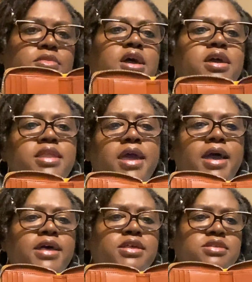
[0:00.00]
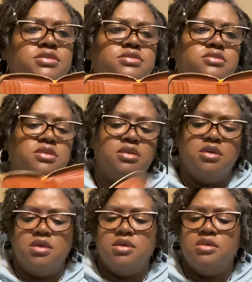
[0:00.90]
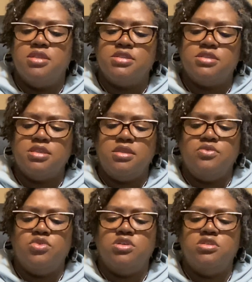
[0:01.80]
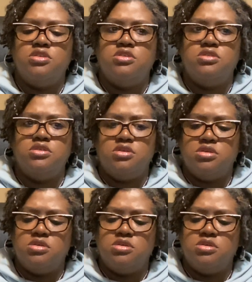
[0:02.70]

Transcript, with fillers: it has, let's see, one,